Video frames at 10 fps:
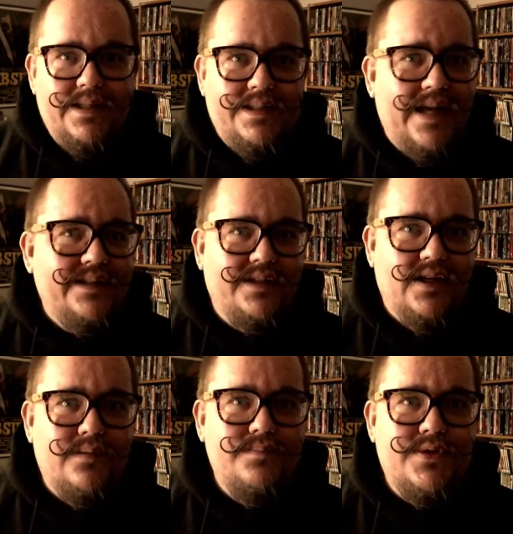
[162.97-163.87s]

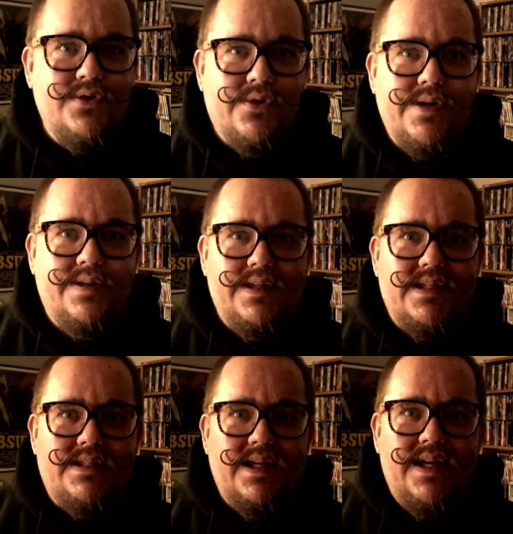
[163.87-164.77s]
catacombs or in
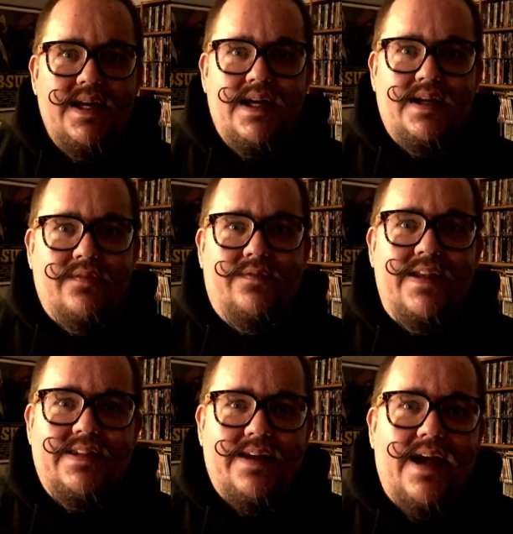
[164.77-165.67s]
this
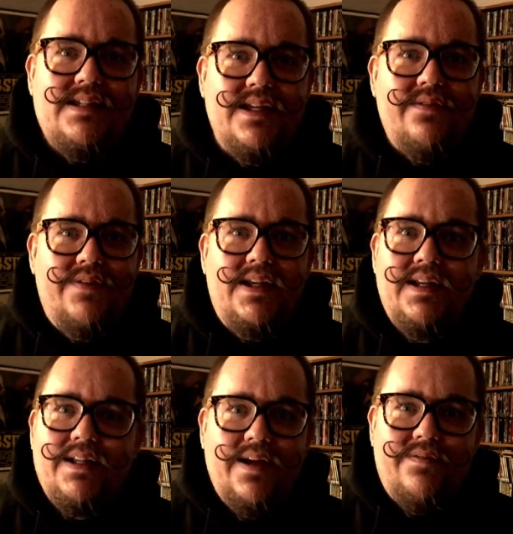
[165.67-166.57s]
fantastic
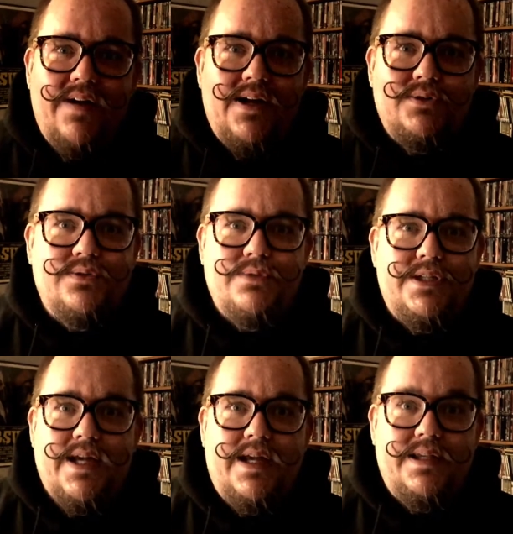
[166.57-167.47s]
villa they found,
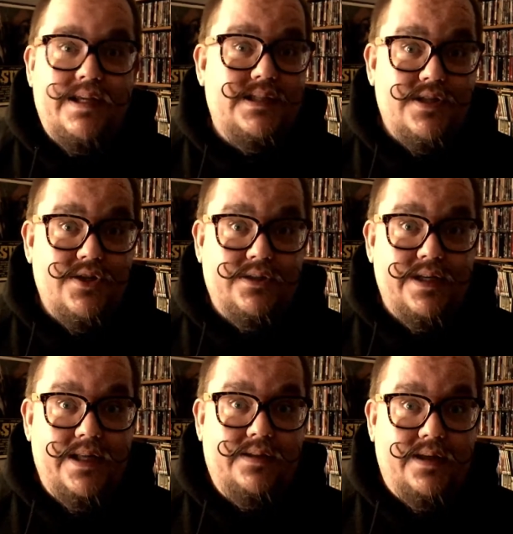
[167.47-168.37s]
which I guess is shot
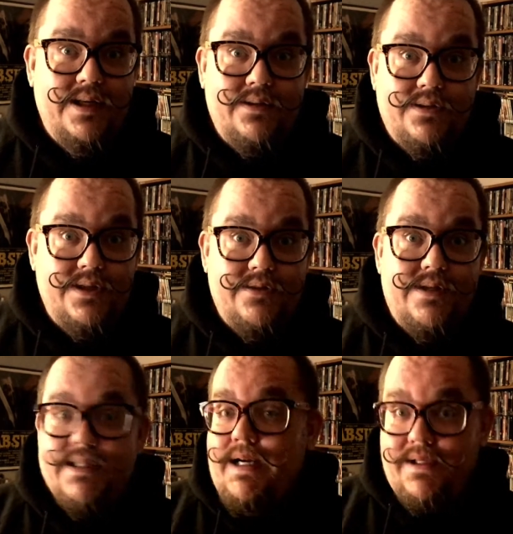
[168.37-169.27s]
in Italy and not in
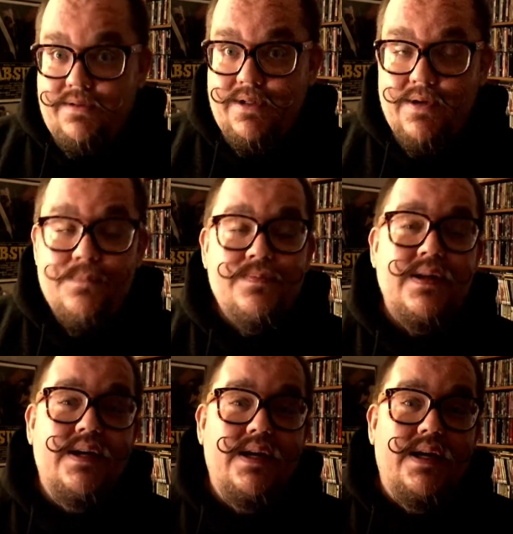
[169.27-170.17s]
Greece, I don't know.
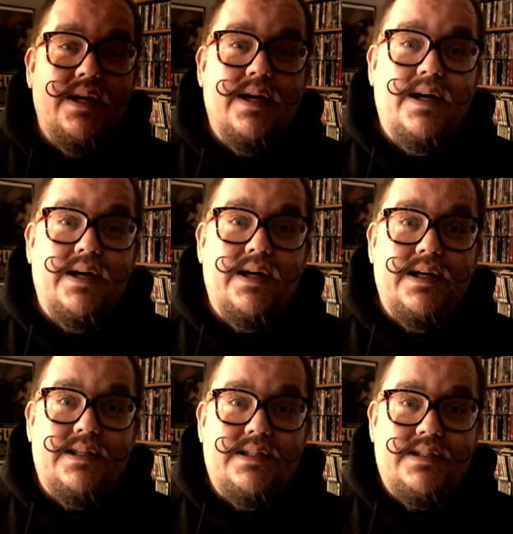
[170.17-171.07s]

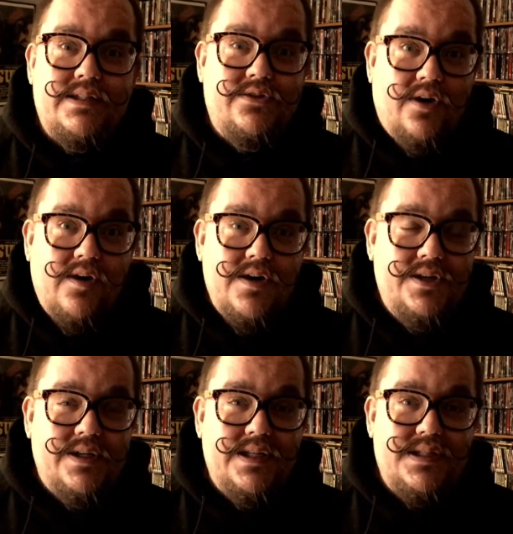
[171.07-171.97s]
It's
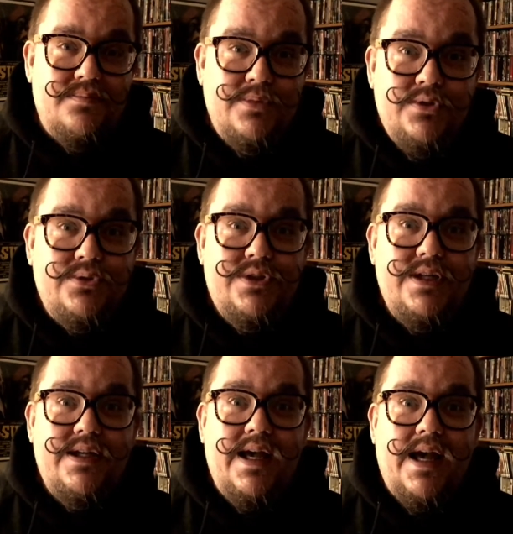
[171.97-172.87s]
dark and it's
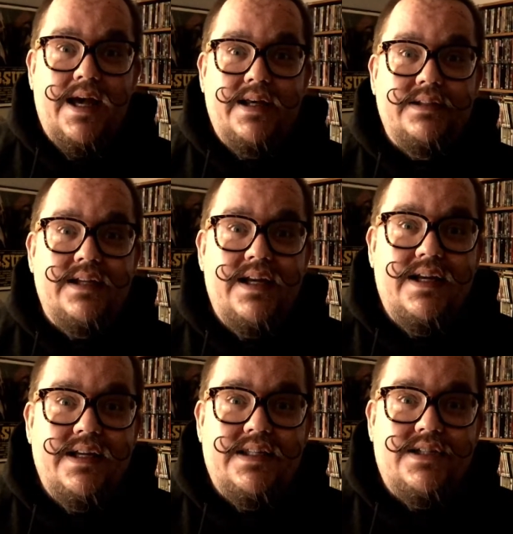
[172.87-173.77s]
moody and
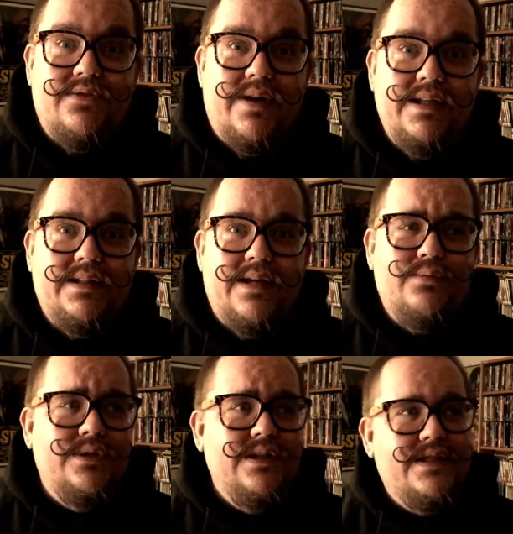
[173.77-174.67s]
it's quite, I
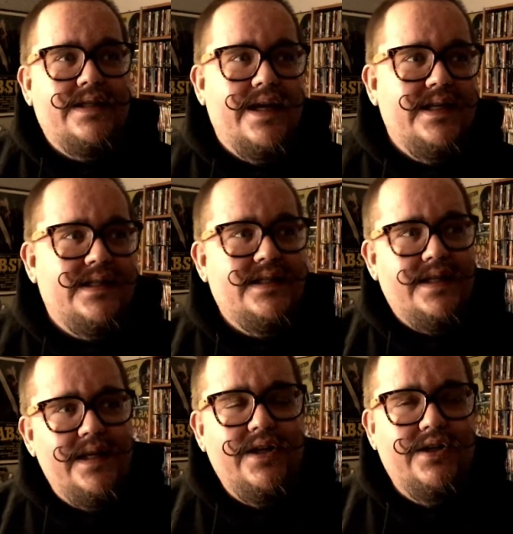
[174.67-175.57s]
wouldn't say
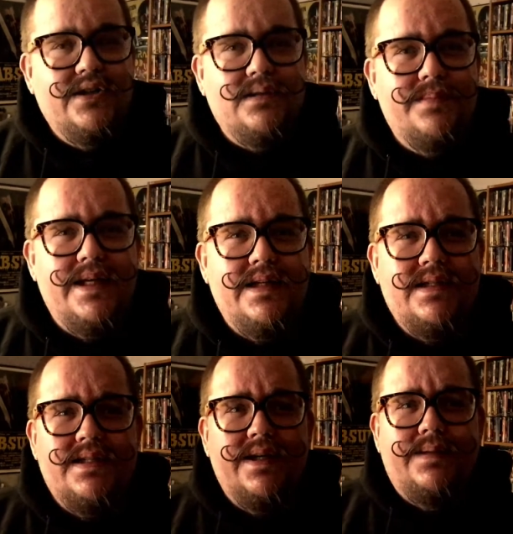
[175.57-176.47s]
cynical, but
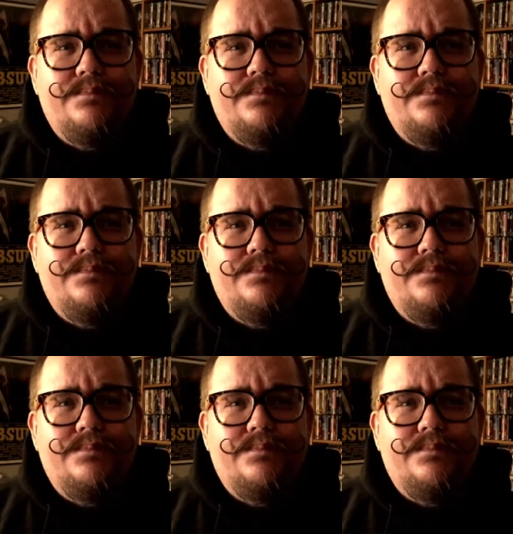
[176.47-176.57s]
it's